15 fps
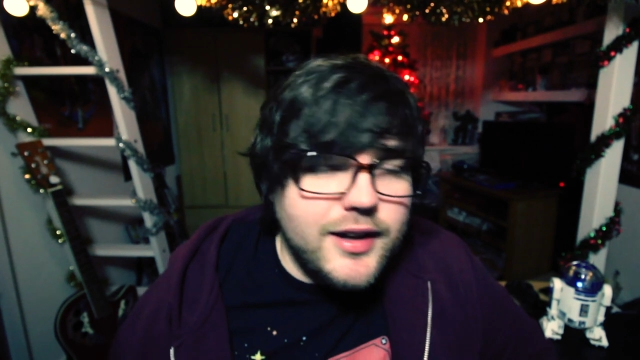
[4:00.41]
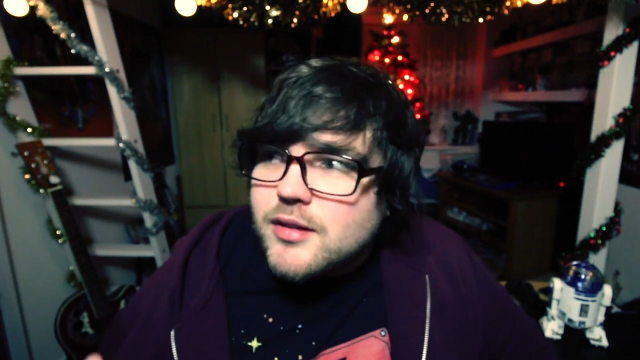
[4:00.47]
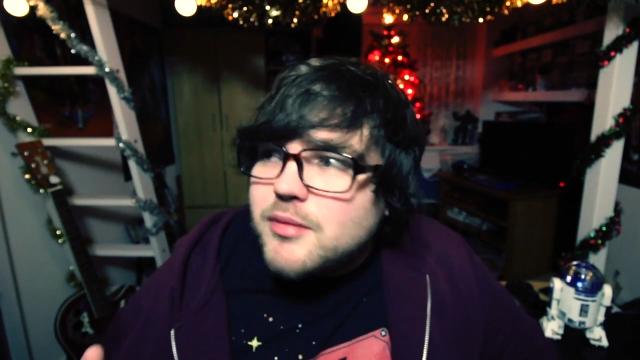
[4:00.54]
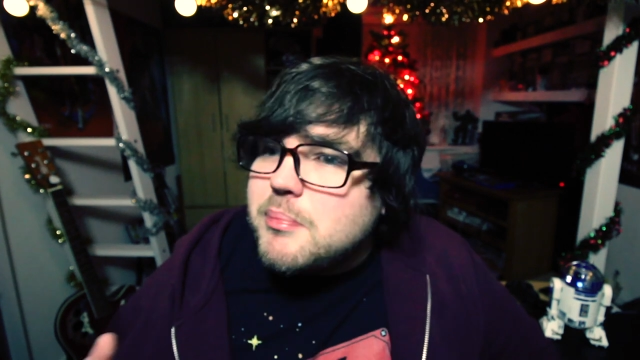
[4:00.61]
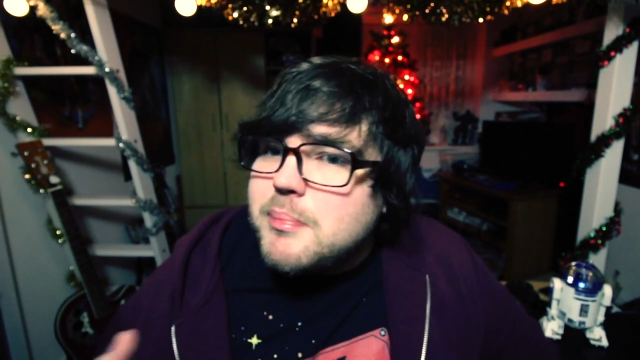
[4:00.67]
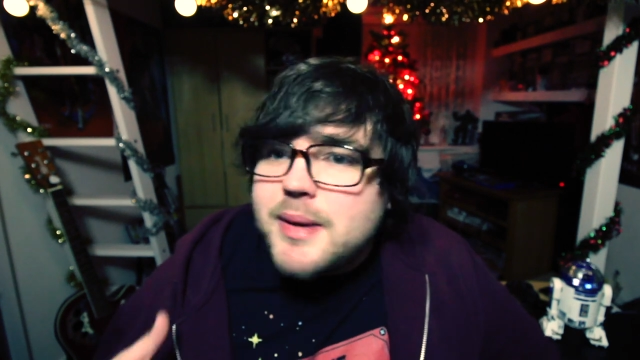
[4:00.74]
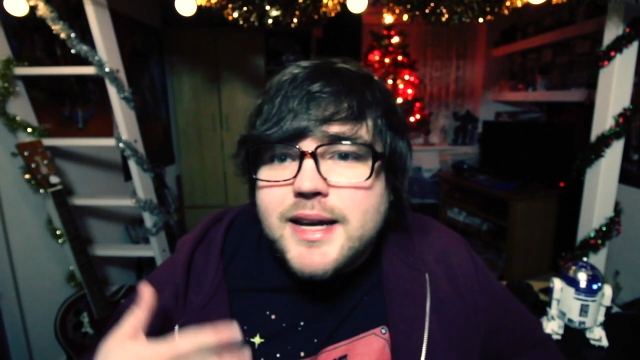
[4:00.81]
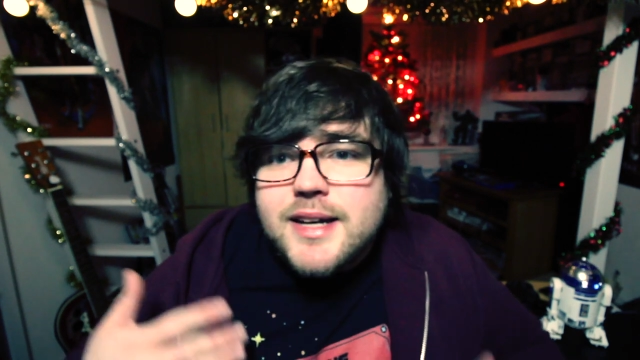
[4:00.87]

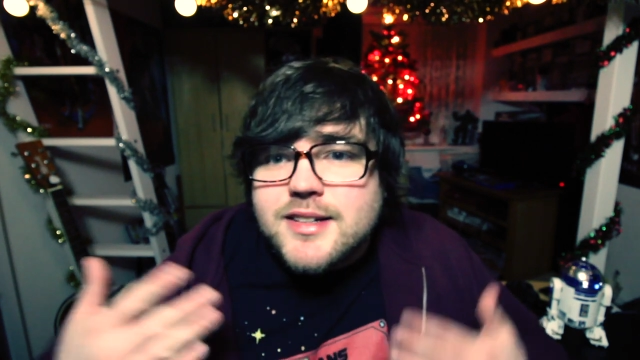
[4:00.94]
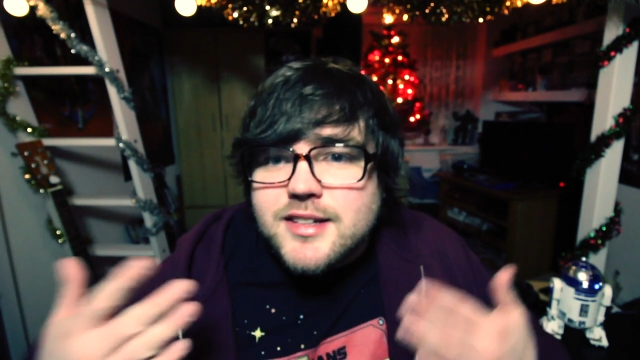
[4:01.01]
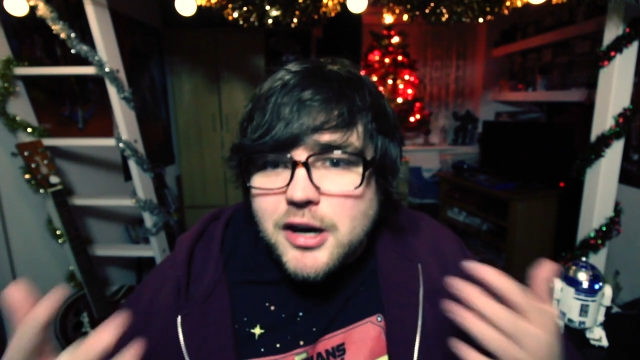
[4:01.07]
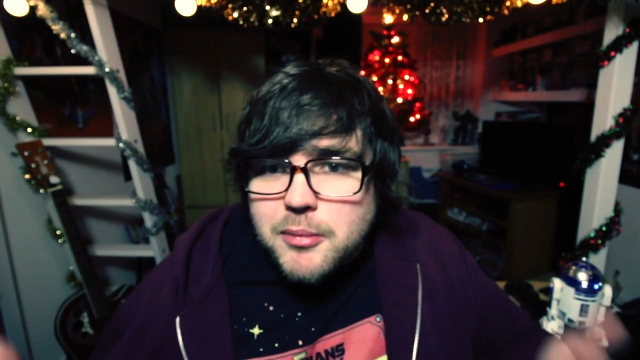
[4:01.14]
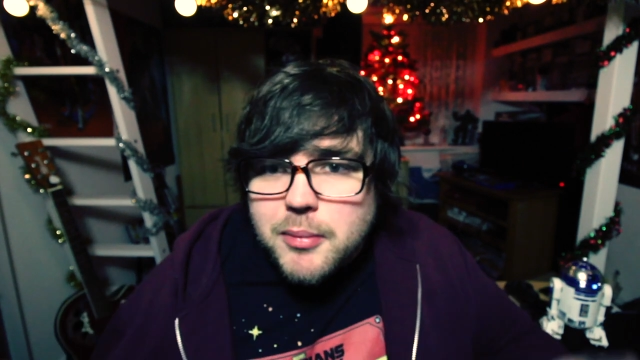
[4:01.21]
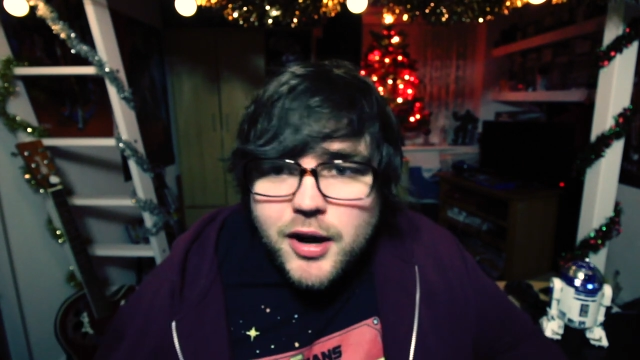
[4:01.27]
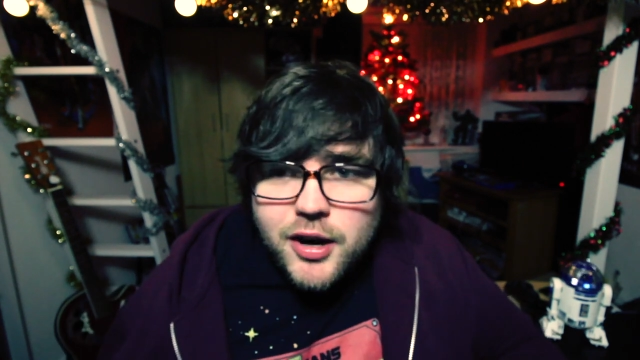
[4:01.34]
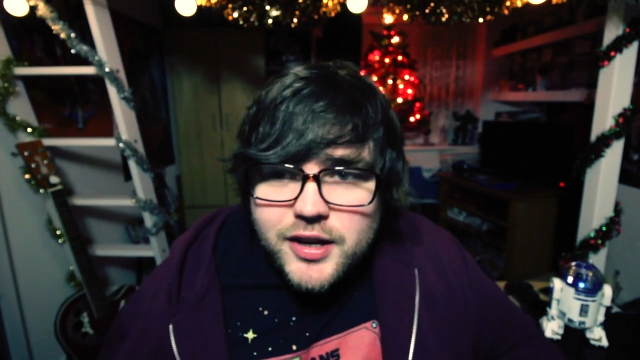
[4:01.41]
Minutes
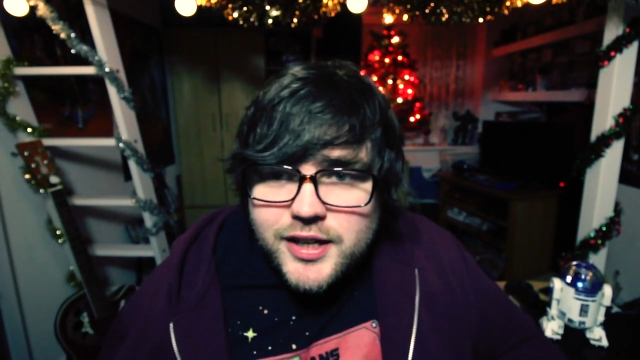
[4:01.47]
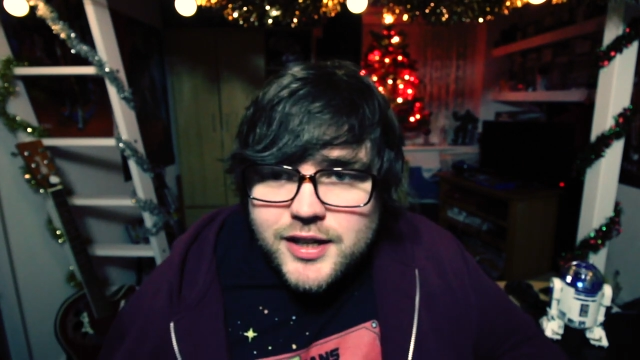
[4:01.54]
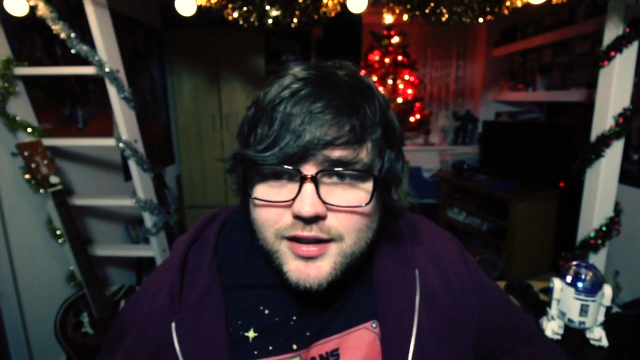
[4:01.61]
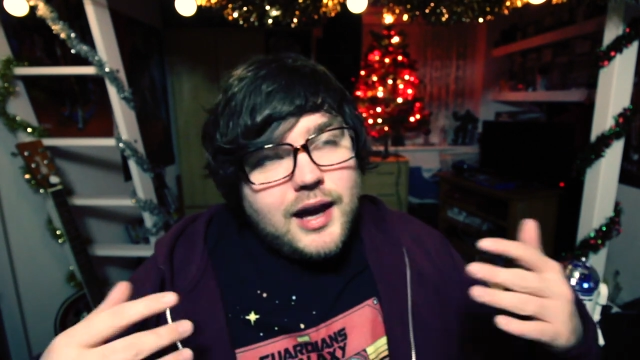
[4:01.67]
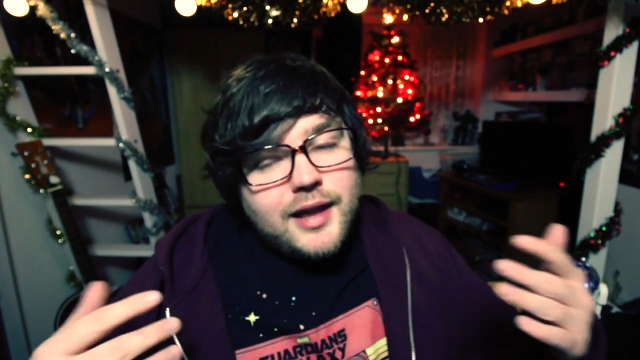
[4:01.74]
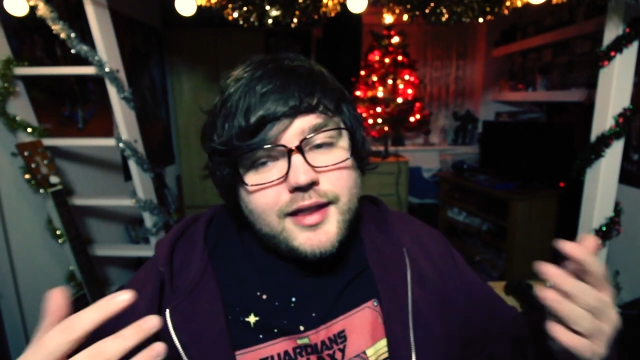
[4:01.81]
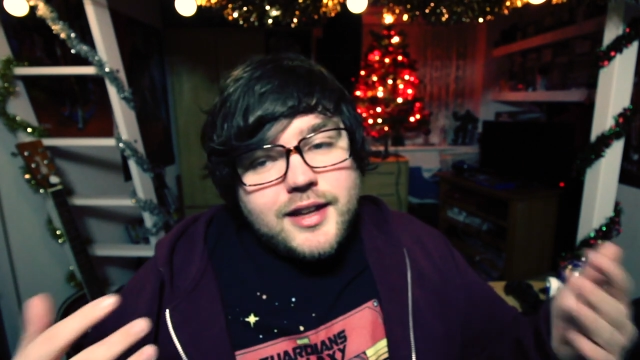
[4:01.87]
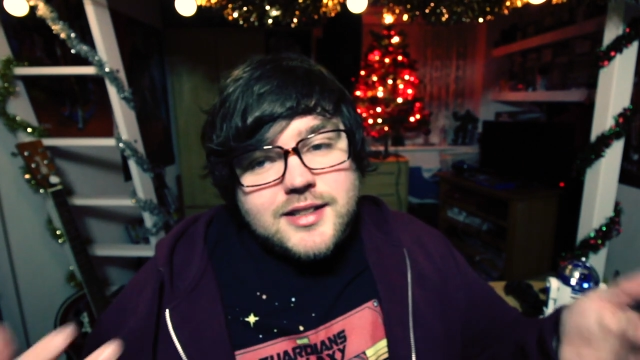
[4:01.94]
go by.
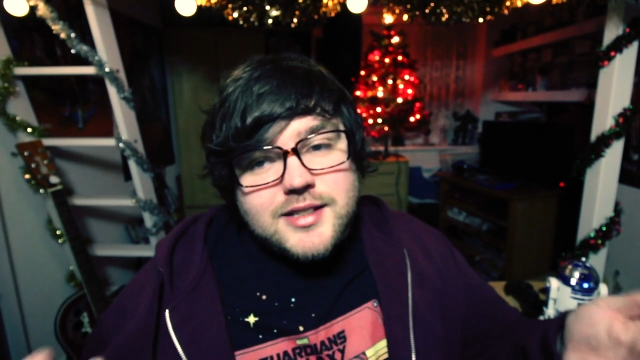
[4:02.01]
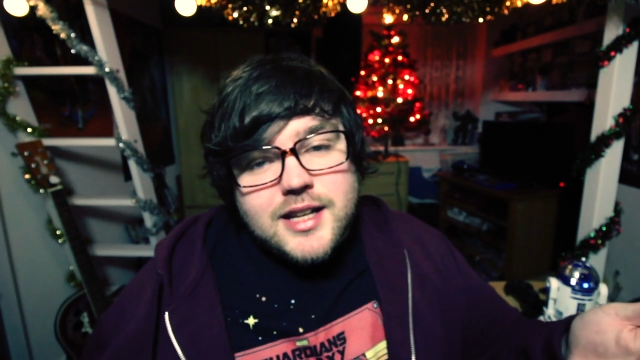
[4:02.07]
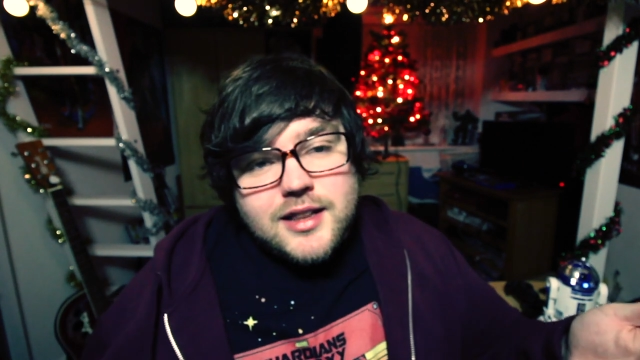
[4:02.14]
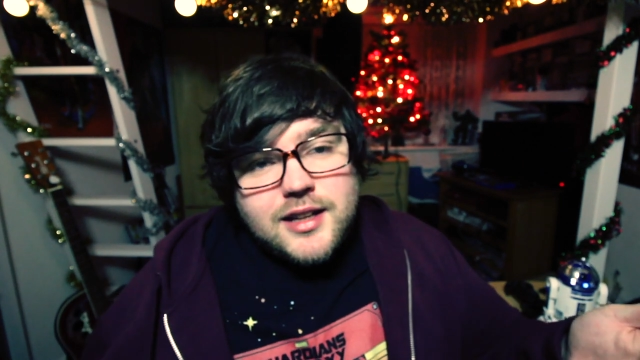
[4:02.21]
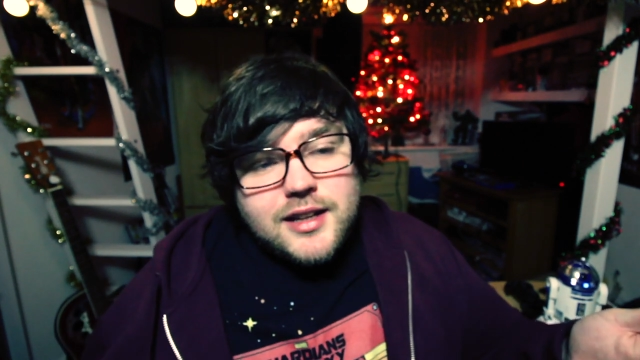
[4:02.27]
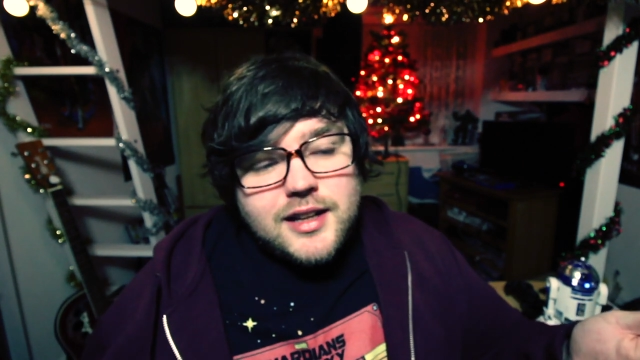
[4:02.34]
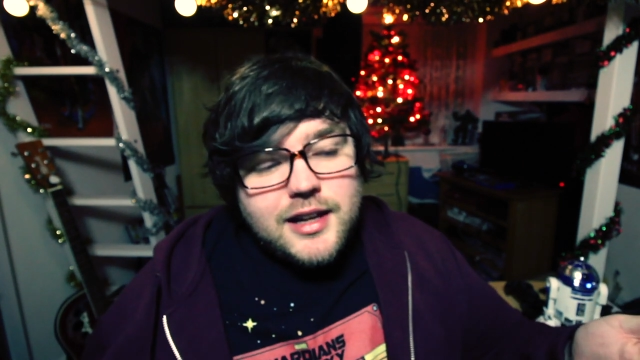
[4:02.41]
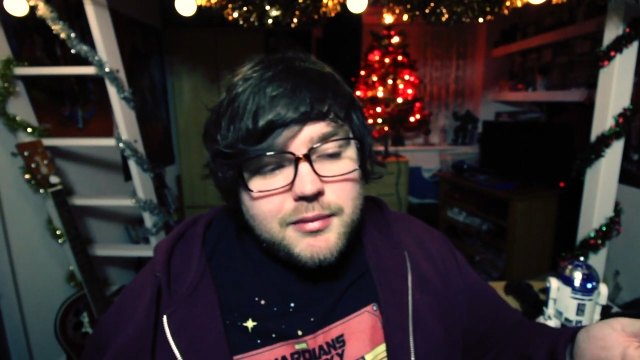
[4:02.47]
And they
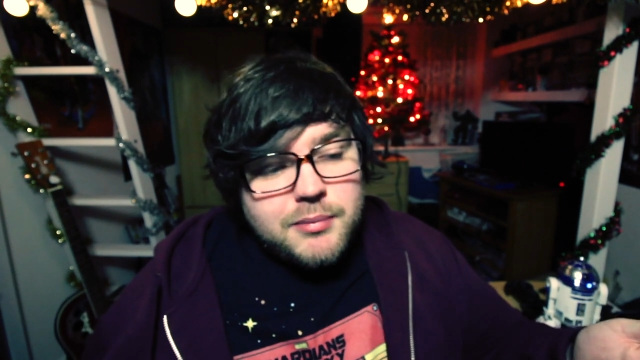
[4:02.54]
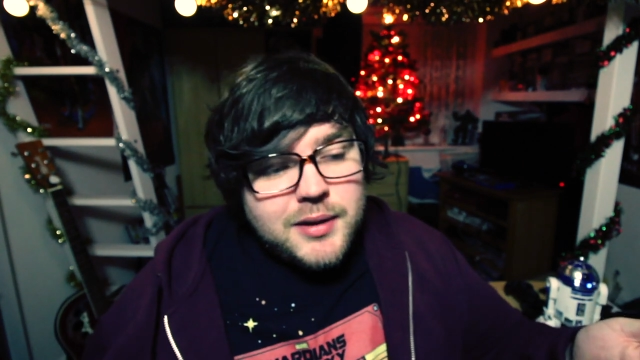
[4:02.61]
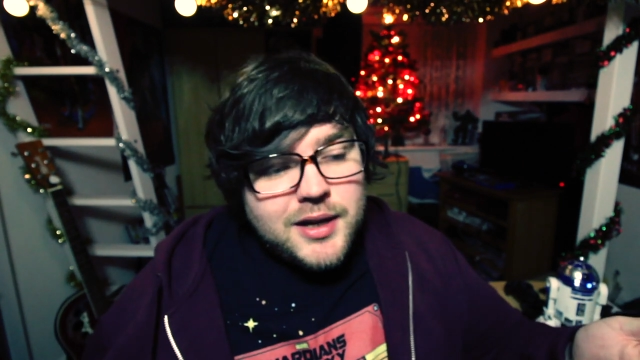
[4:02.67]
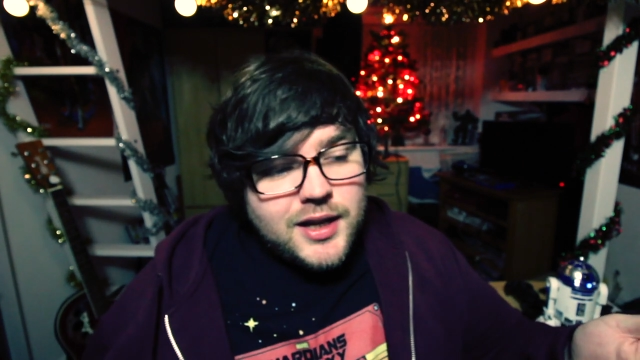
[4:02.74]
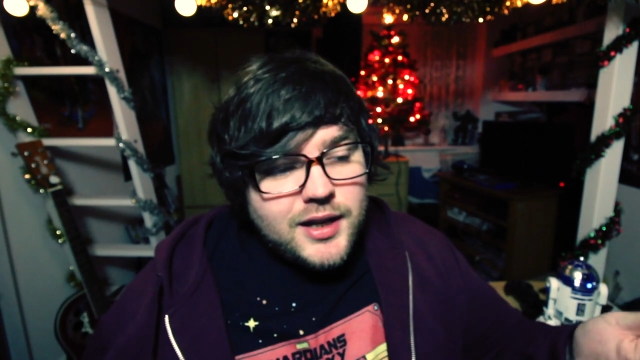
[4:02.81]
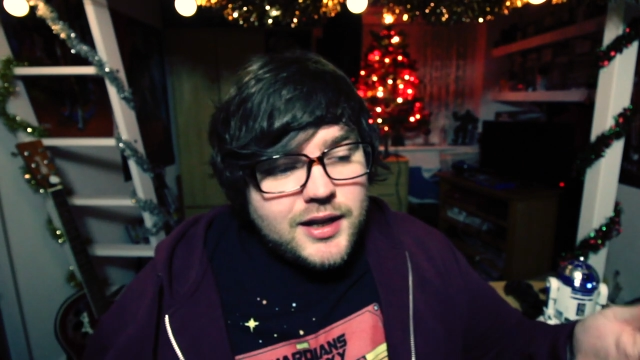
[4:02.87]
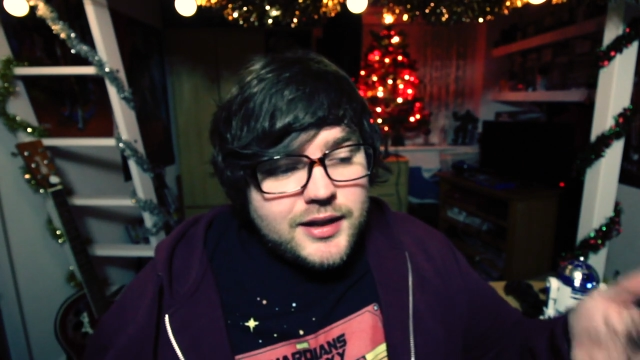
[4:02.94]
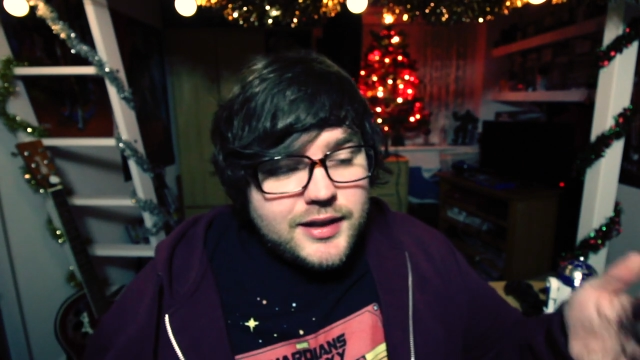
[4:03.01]
said they'd give
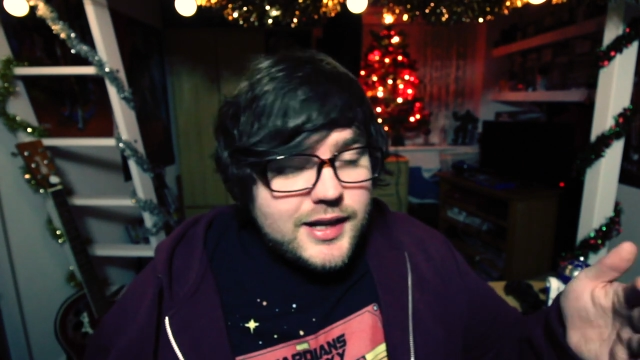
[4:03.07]
me